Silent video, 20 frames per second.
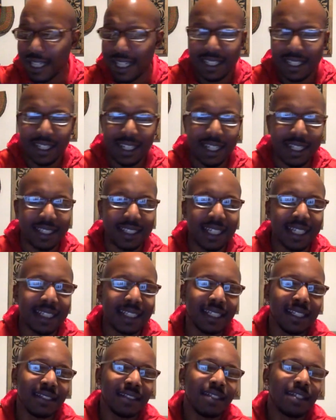And, and
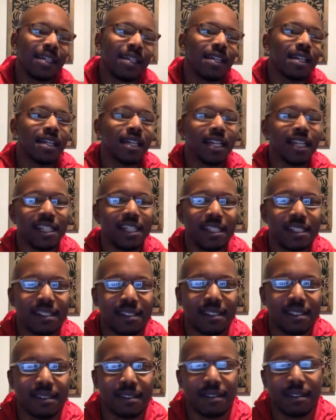London
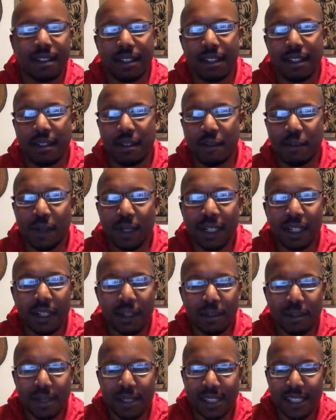is one
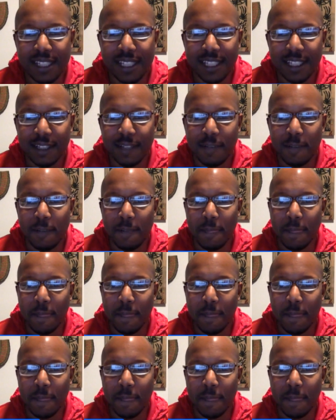hundred percent.